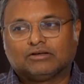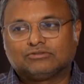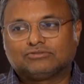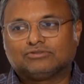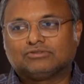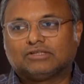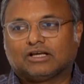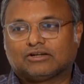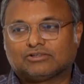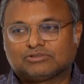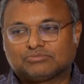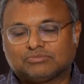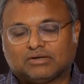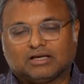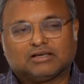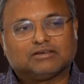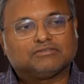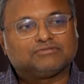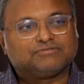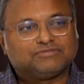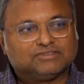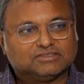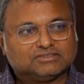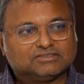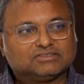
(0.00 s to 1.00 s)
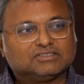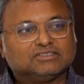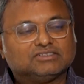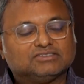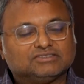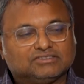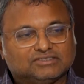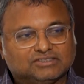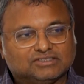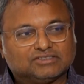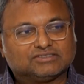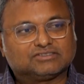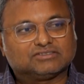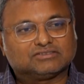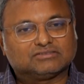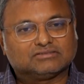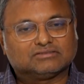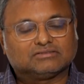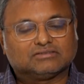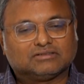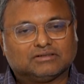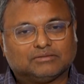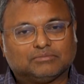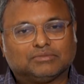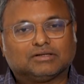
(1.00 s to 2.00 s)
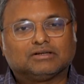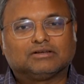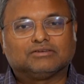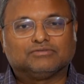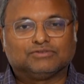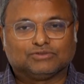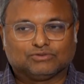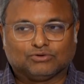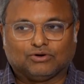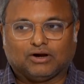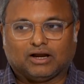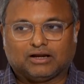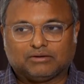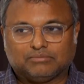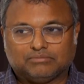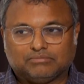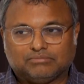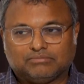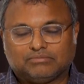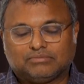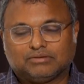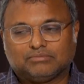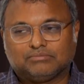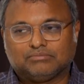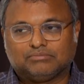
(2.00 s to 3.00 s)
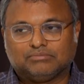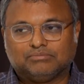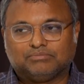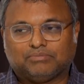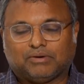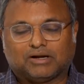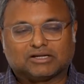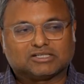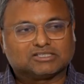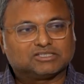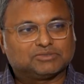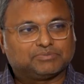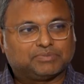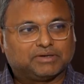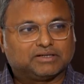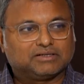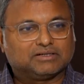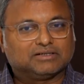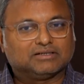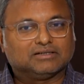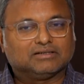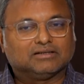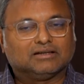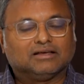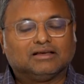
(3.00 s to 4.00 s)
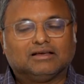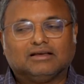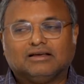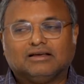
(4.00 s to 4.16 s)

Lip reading: So that was my first initiation. I mean, even though I'd participated in